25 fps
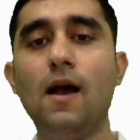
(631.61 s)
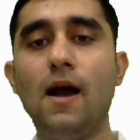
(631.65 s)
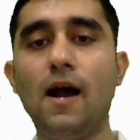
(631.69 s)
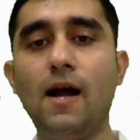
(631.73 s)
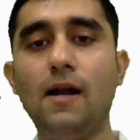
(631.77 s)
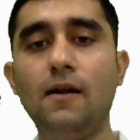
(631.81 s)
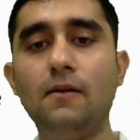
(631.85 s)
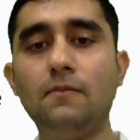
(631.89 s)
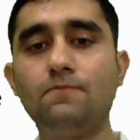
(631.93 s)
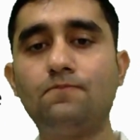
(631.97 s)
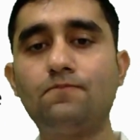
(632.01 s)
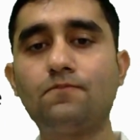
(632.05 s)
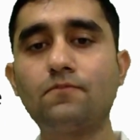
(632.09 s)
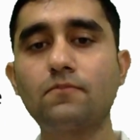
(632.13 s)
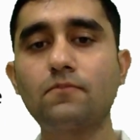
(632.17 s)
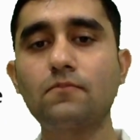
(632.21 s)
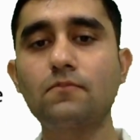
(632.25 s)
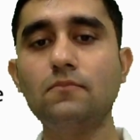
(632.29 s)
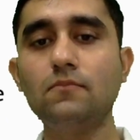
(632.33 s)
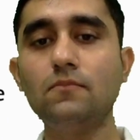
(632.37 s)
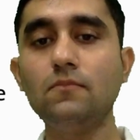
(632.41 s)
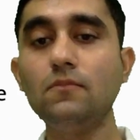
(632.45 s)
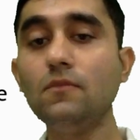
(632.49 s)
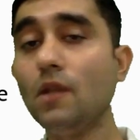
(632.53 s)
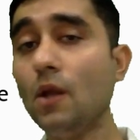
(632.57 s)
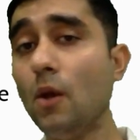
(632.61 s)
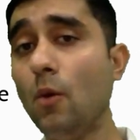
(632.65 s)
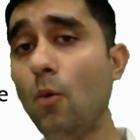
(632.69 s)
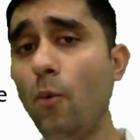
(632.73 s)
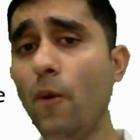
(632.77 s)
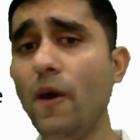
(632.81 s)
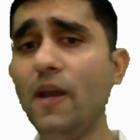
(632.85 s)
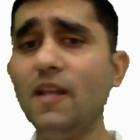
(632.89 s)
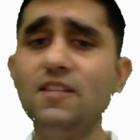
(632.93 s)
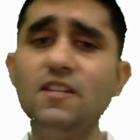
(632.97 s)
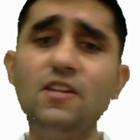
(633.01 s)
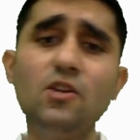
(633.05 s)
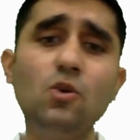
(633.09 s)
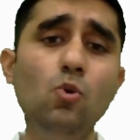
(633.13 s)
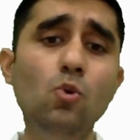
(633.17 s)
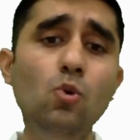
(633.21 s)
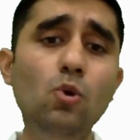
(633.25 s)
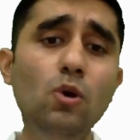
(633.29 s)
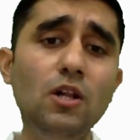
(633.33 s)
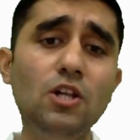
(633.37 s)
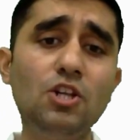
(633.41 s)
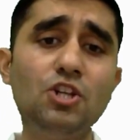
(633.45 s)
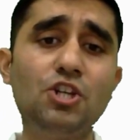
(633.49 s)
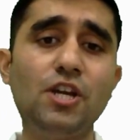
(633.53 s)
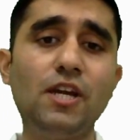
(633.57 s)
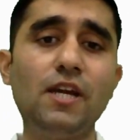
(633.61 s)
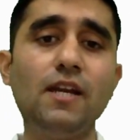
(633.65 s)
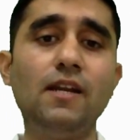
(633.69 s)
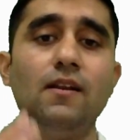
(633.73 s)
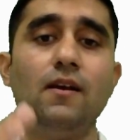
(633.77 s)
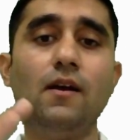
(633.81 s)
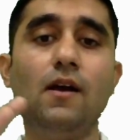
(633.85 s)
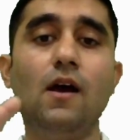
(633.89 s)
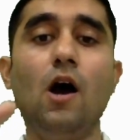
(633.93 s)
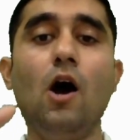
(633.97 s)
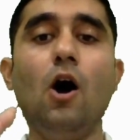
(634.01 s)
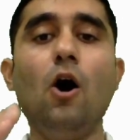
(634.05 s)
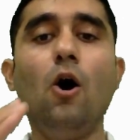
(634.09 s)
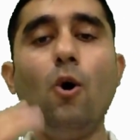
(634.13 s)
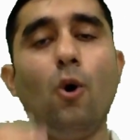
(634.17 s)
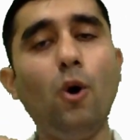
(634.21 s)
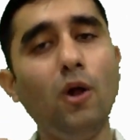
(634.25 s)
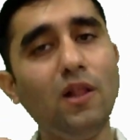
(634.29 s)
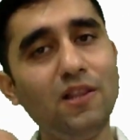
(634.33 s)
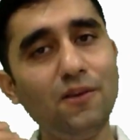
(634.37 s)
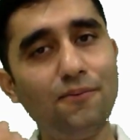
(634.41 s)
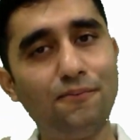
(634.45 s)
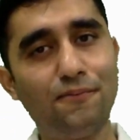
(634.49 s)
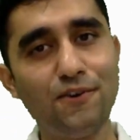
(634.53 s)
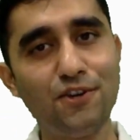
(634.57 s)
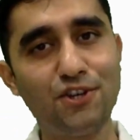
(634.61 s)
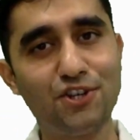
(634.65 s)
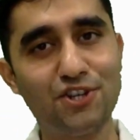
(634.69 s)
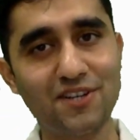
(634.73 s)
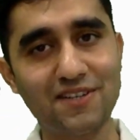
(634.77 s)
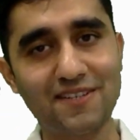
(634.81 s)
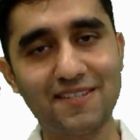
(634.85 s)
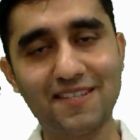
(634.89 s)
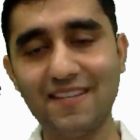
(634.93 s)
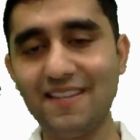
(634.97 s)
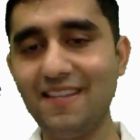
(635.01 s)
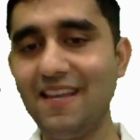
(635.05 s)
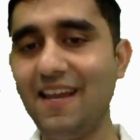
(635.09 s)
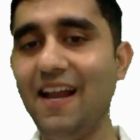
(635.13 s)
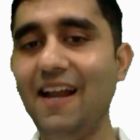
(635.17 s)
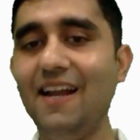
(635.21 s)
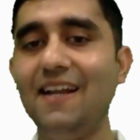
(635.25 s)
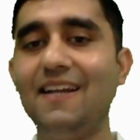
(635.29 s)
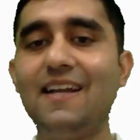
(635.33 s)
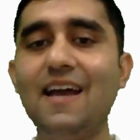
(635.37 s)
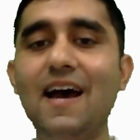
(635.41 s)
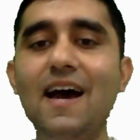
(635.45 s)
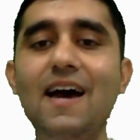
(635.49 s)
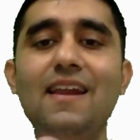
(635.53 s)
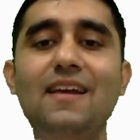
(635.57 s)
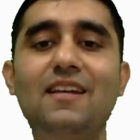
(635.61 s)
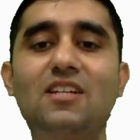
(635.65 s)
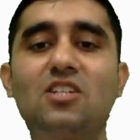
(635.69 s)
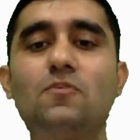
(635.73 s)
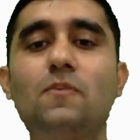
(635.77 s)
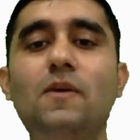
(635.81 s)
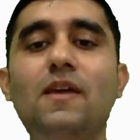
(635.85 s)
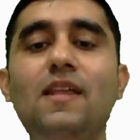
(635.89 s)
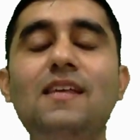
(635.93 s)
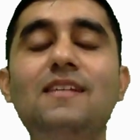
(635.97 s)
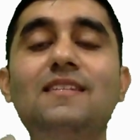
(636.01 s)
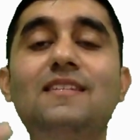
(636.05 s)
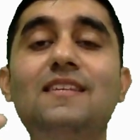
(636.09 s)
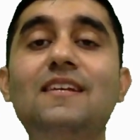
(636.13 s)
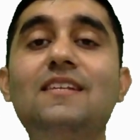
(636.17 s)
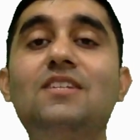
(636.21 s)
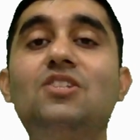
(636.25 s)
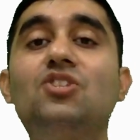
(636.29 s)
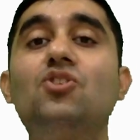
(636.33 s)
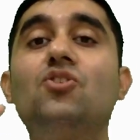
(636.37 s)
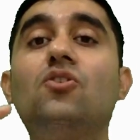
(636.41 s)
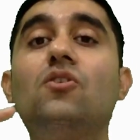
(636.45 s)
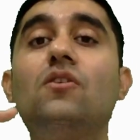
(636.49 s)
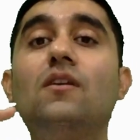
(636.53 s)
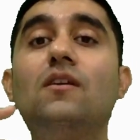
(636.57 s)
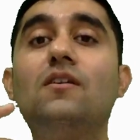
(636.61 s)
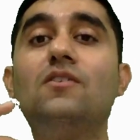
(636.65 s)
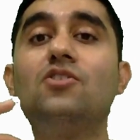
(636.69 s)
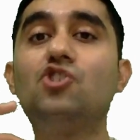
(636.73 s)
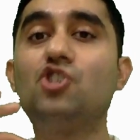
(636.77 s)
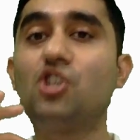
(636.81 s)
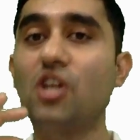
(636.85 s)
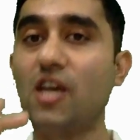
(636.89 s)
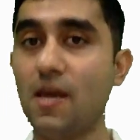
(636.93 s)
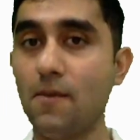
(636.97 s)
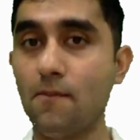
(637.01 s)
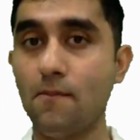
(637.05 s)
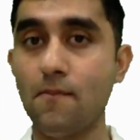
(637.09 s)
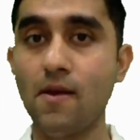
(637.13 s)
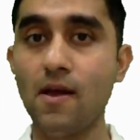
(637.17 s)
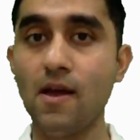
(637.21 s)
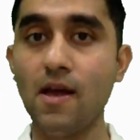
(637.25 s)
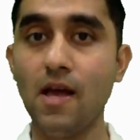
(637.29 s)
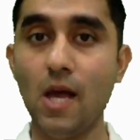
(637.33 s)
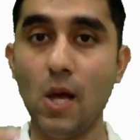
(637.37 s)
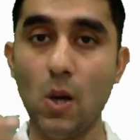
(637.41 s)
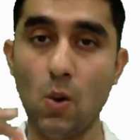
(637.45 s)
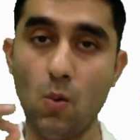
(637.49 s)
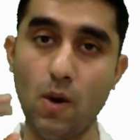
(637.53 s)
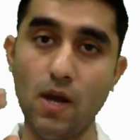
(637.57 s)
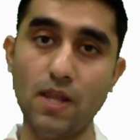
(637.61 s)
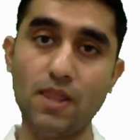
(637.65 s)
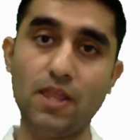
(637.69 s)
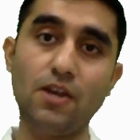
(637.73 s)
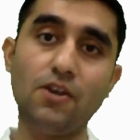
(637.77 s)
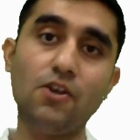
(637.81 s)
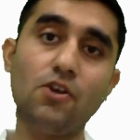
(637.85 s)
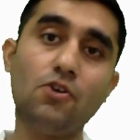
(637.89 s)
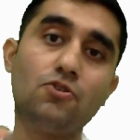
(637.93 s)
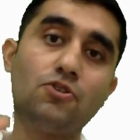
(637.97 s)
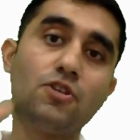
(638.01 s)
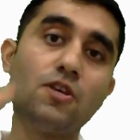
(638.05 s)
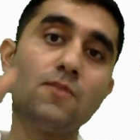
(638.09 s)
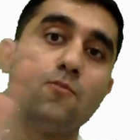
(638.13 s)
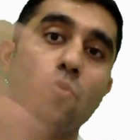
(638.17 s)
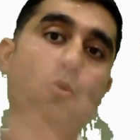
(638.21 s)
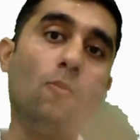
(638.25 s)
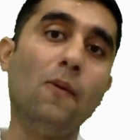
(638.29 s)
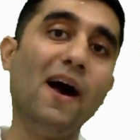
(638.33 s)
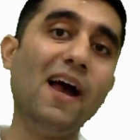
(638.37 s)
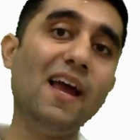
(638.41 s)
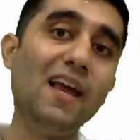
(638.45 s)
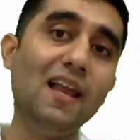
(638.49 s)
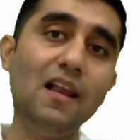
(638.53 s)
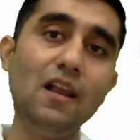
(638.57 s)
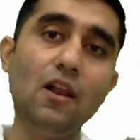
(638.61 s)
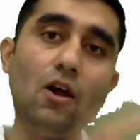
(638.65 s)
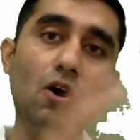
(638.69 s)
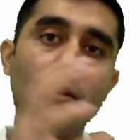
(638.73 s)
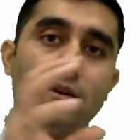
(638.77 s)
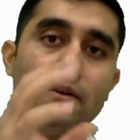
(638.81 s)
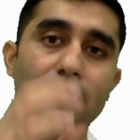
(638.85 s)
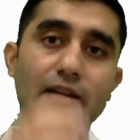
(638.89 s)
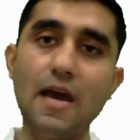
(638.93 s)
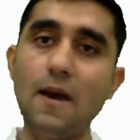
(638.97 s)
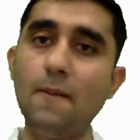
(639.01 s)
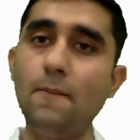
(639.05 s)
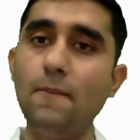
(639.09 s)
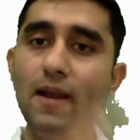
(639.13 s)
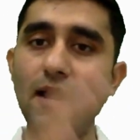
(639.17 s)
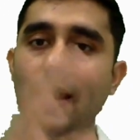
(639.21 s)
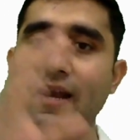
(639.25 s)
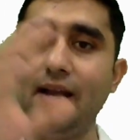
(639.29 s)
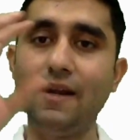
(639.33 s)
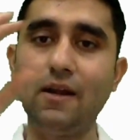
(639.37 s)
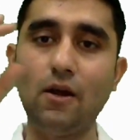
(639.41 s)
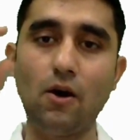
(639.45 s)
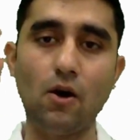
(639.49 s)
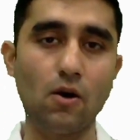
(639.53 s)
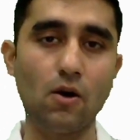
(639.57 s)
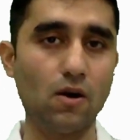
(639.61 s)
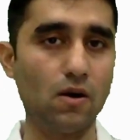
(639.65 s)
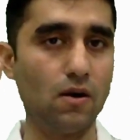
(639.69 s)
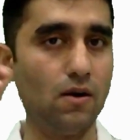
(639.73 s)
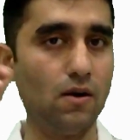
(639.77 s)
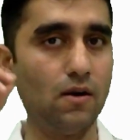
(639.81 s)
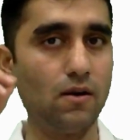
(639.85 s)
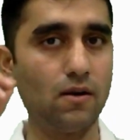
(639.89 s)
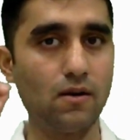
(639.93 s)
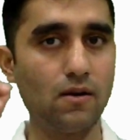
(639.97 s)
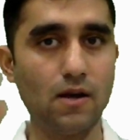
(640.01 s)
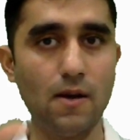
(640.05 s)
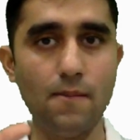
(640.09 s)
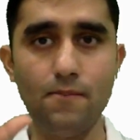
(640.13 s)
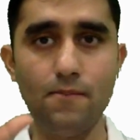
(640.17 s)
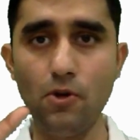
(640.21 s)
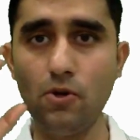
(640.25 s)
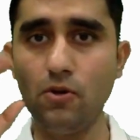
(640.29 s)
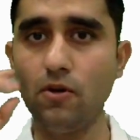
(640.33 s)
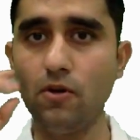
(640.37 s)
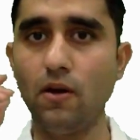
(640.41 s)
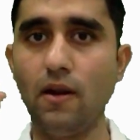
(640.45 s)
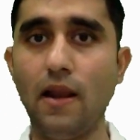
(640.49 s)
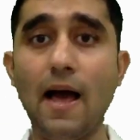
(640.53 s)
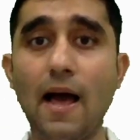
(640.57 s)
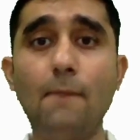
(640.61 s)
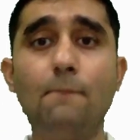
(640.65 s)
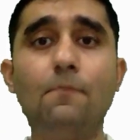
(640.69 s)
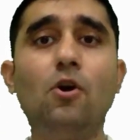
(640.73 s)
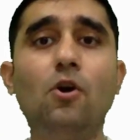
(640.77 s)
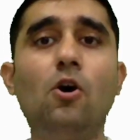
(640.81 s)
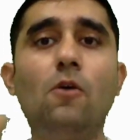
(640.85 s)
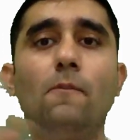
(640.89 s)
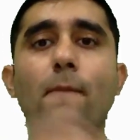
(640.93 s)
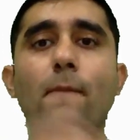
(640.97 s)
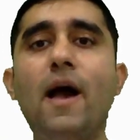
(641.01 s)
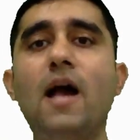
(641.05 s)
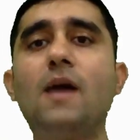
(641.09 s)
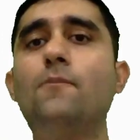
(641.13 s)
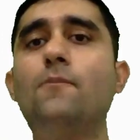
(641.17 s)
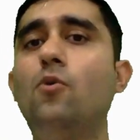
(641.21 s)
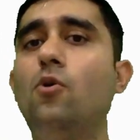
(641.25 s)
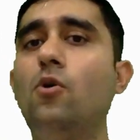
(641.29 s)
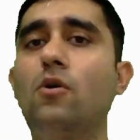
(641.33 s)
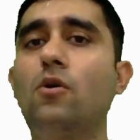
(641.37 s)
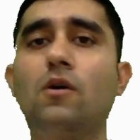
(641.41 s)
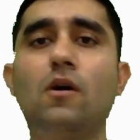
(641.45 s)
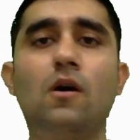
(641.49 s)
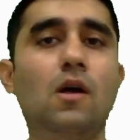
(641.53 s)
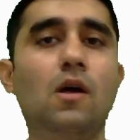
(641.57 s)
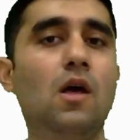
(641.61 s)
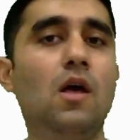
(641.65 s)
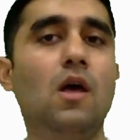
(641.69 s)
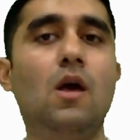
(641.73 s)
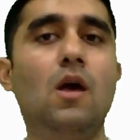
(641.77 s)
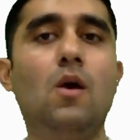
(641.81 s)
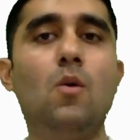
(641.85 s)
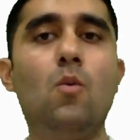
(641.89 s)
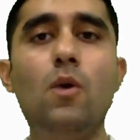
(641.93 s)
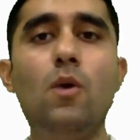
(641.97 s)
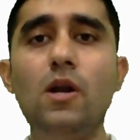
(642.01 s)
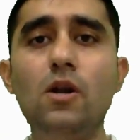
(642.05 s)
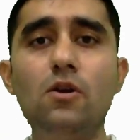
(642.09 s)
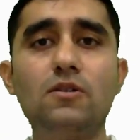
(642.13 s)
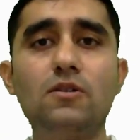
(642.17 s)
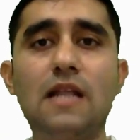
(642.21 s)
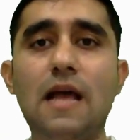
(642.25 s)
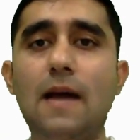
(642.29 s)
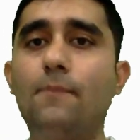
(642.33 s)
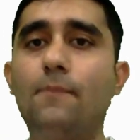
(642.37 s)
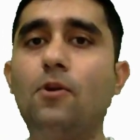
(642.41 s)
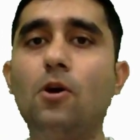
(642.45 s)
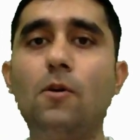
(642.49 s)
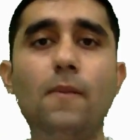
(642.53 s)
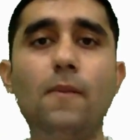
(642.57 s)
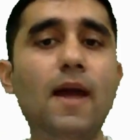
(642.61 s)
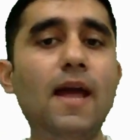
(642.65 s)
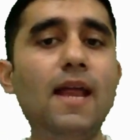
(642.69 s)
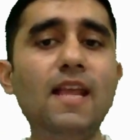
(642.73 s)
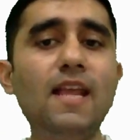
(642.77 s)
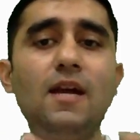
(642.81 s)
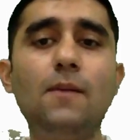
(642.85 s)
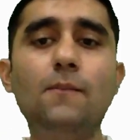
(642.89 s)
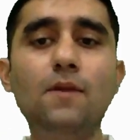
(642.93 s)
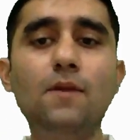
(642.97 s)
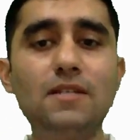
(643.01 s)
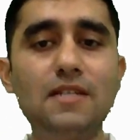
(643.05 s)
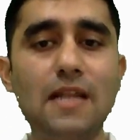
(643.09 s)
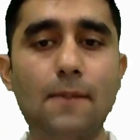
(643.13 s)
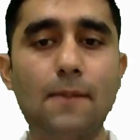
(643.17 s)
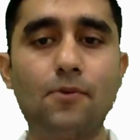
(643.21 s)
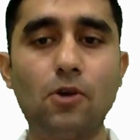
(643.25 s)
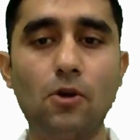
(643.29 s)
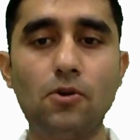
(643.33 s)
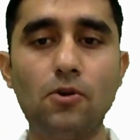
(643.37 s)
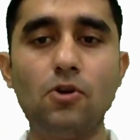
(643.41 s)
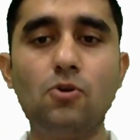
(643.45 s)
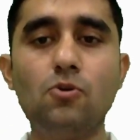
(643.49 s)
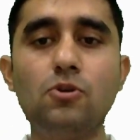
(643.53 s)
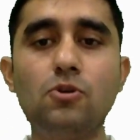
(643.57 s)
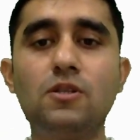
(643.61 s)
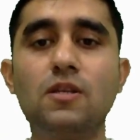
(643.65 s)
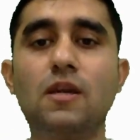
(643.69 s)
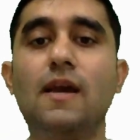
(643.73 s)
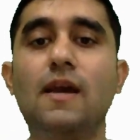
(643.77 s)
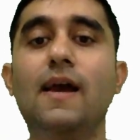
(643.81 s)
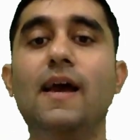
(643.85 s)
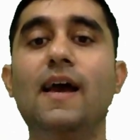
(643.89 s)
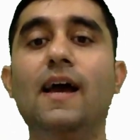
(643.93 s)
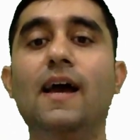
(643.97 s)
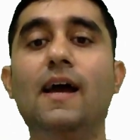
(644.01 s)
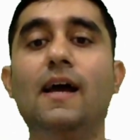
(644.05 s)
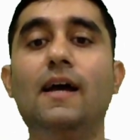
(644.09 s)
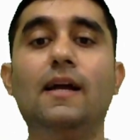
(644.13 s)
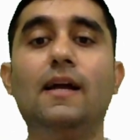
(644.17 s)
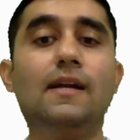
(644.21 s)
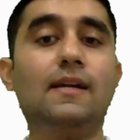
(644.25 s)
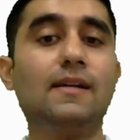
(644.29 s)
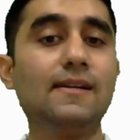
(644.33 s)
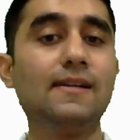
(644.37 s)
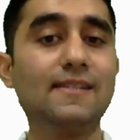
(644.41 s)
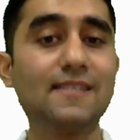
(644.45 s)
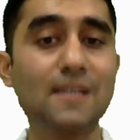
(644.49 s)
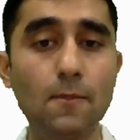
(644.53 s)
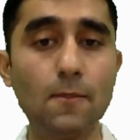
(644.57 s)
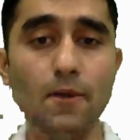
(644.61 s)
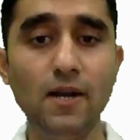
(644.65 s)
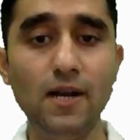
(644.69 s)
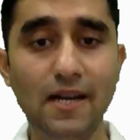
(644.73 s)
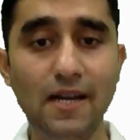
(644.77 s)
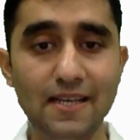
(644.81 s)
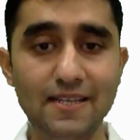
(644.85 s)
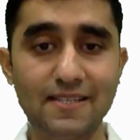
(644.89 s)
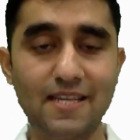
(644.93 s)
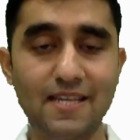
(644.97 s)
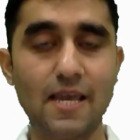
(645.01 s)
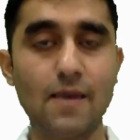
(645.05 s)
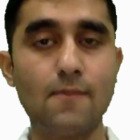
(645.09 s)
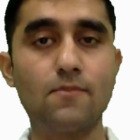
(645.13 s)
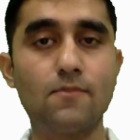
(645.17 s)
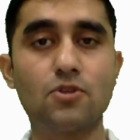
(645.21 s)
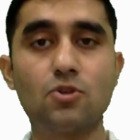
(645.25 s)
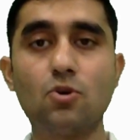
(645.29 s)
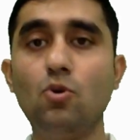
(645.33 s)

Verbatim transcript: And whereas in Google Sheet, all the features, the entire experience is same, whether you're using mobile, a tablet, or computer, laptop, MacBook, Windows laptop, any company's laptop use, it's completely same.